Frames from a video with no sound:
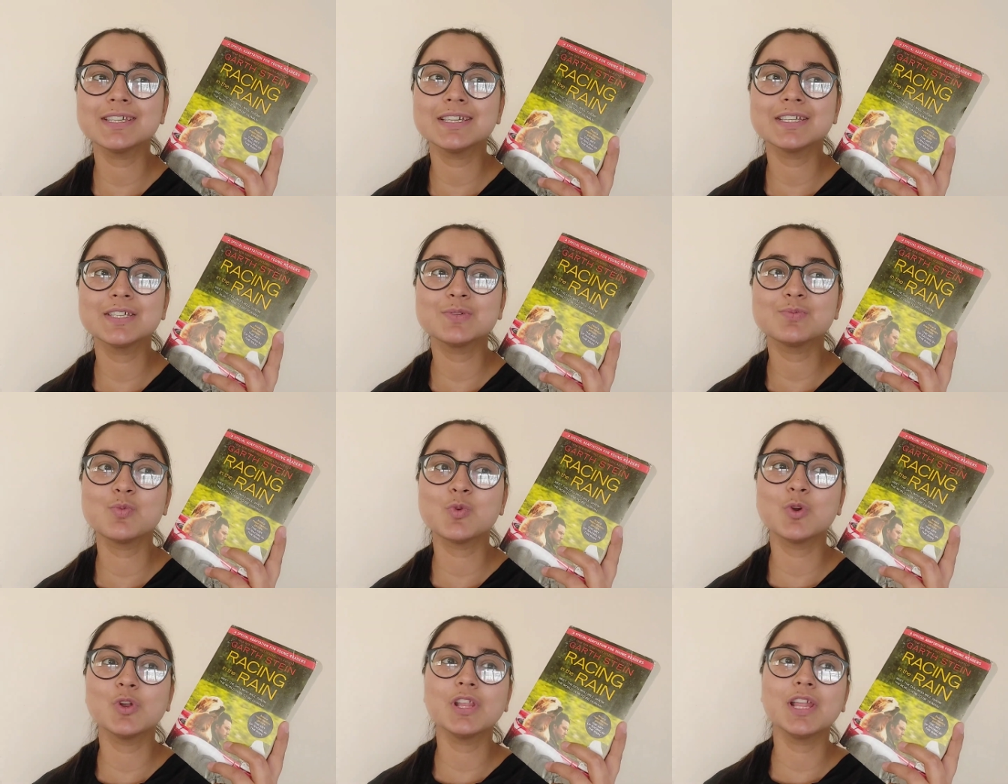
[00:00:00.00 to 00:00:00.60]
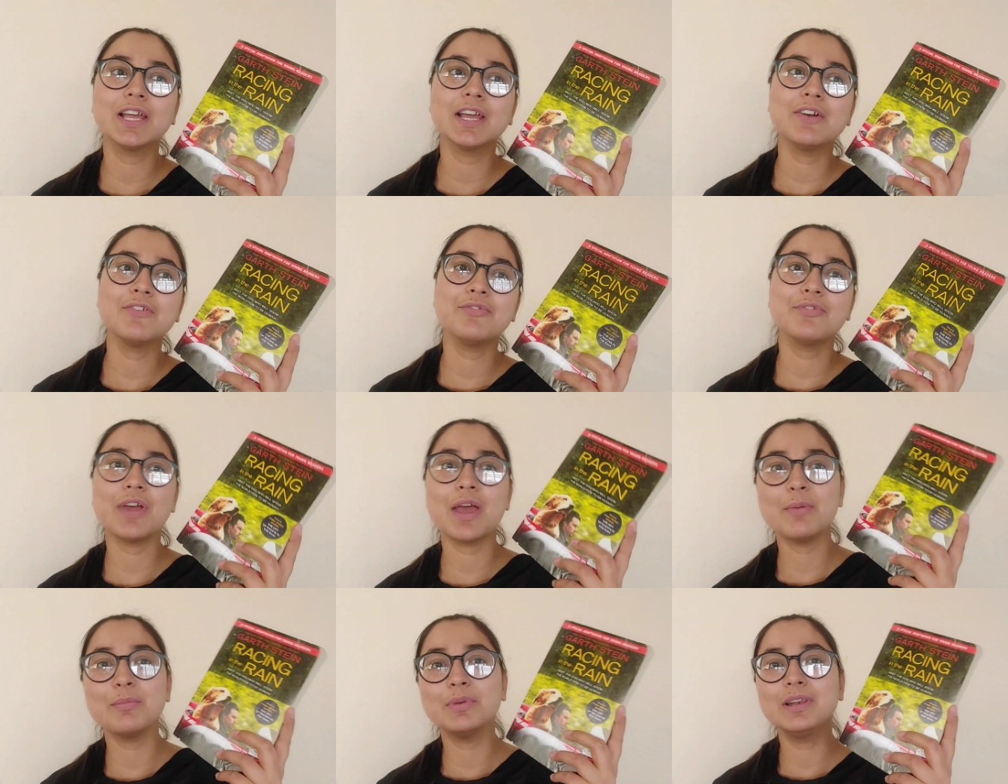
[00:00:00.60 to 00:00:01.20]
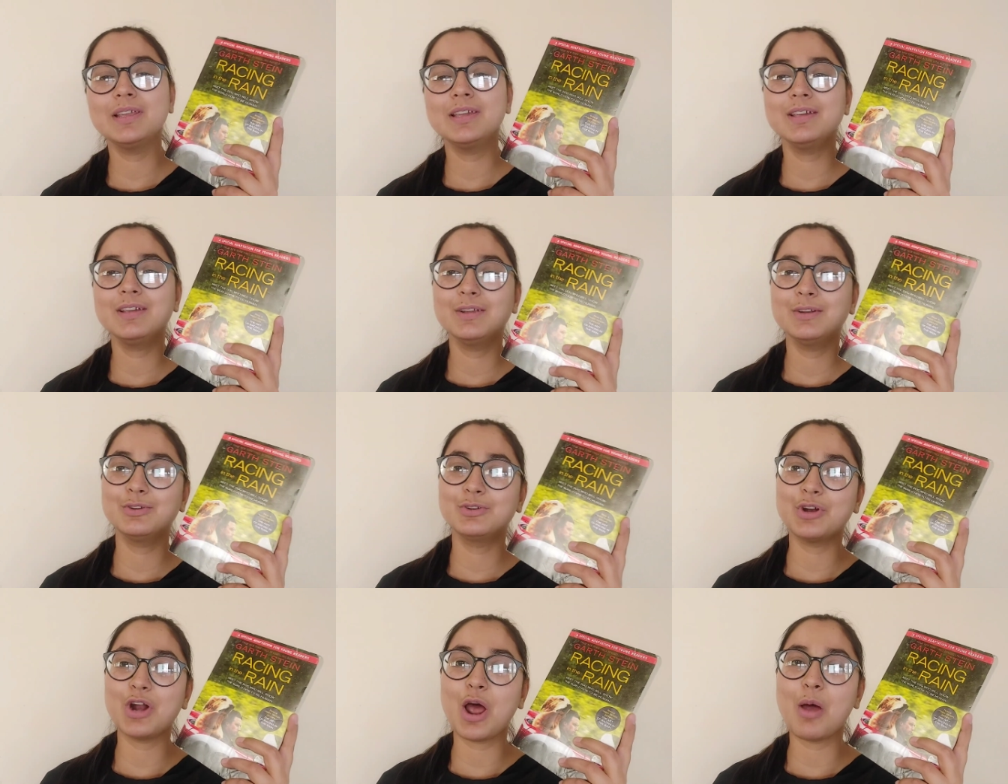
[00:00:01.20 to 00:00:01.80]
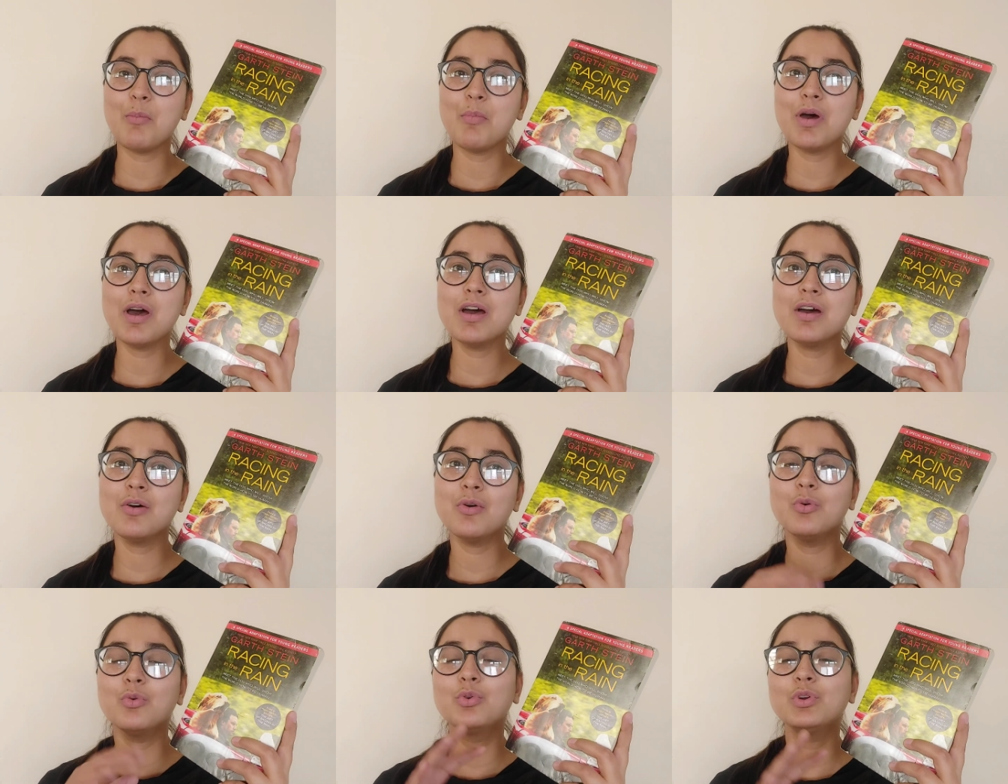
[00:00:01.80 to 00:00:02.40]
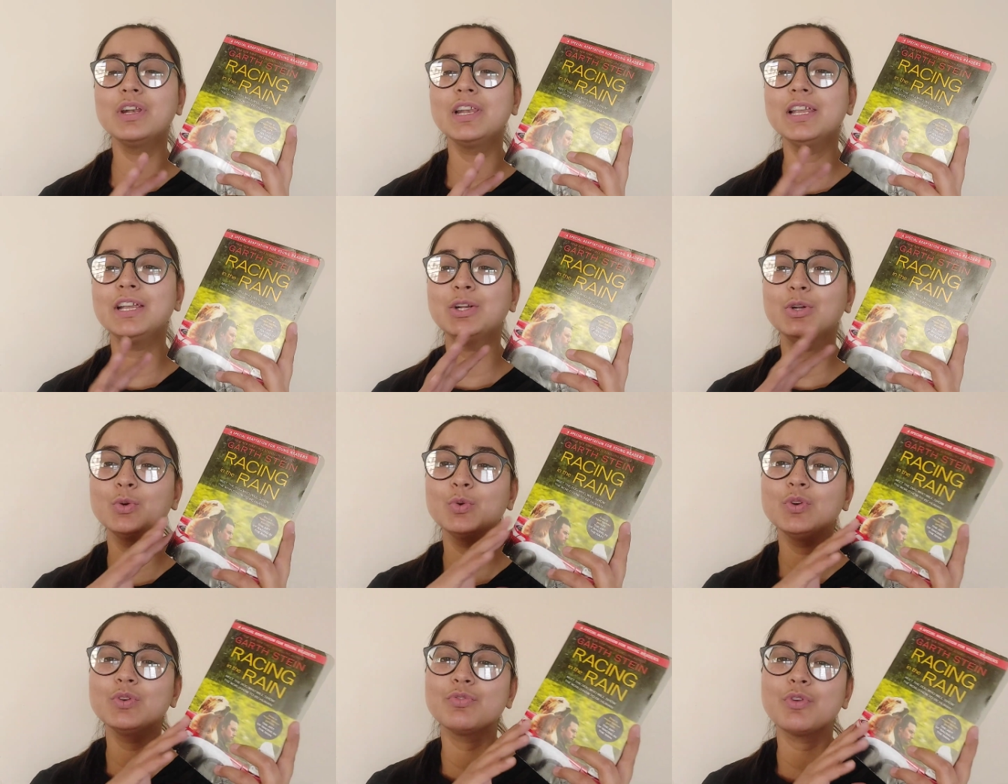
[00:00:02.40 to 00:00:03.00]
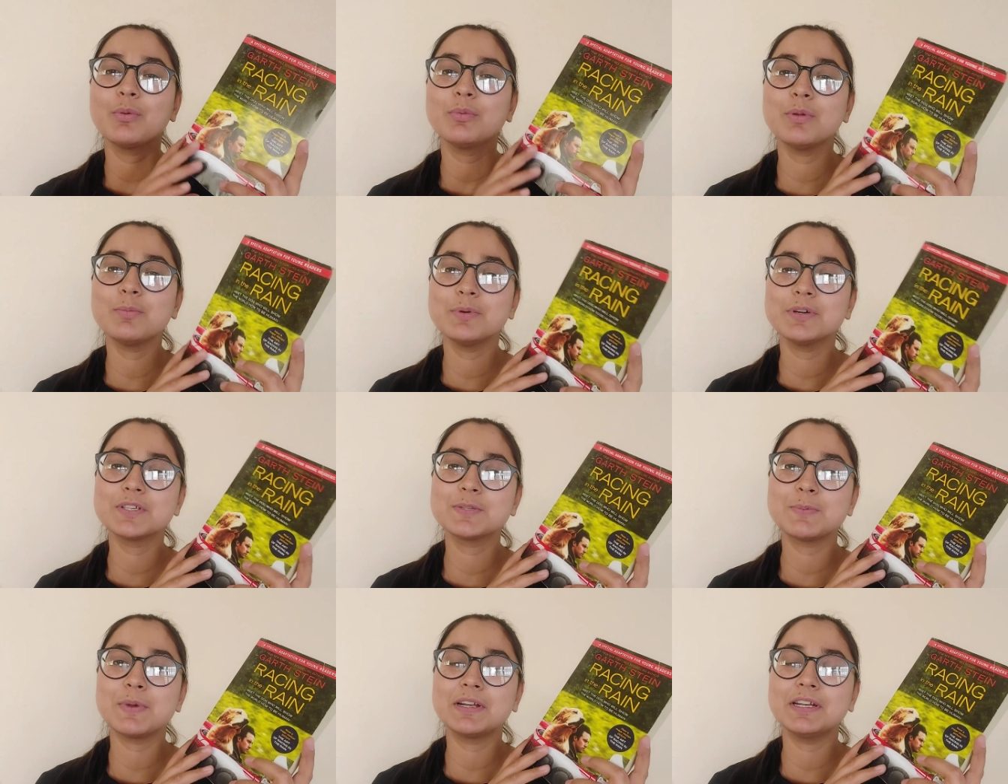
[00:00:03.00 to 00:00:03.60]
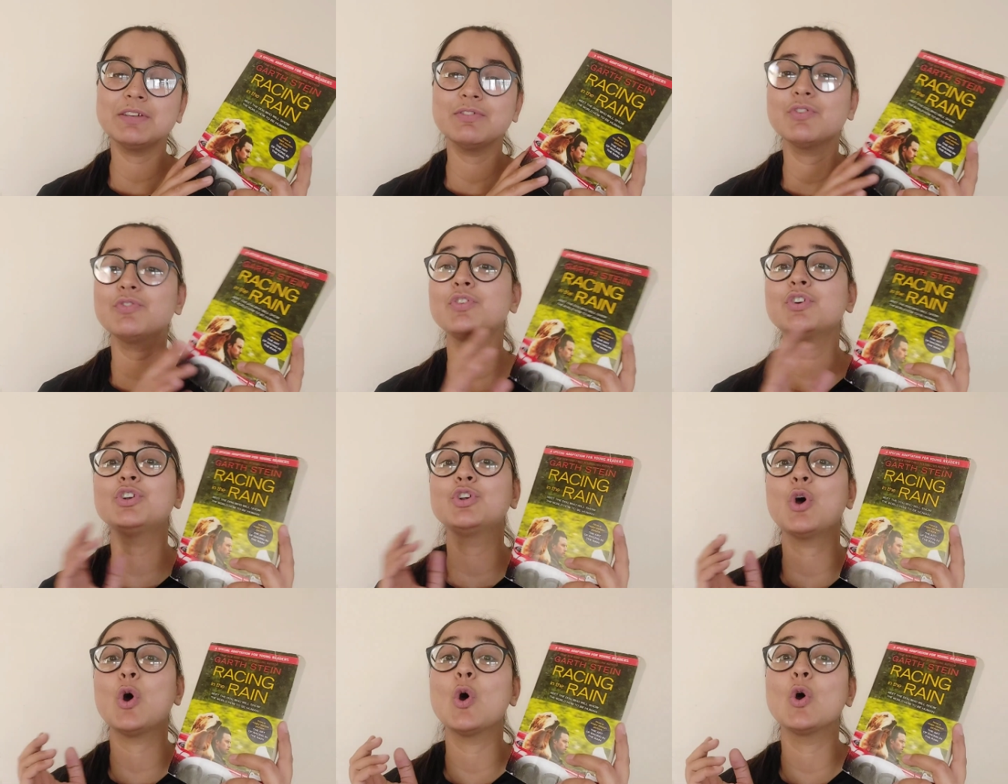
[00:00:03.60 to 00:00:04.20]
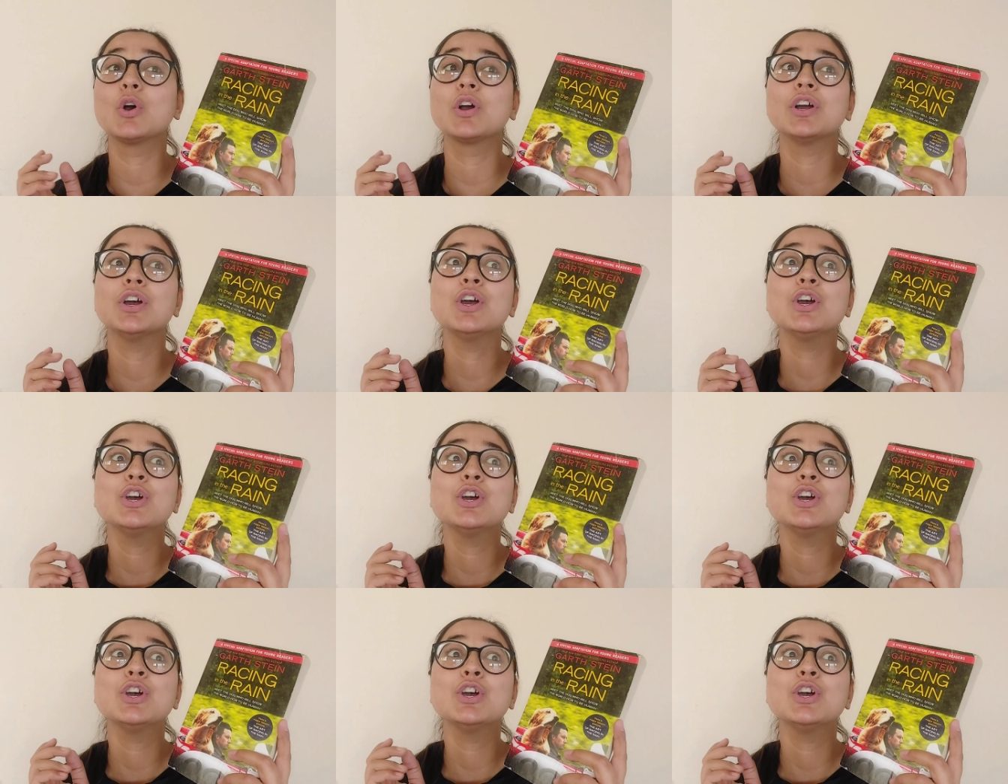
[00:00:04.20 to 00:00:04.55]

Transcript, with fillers: It's more like a family drama, only told from the perspective of a dog.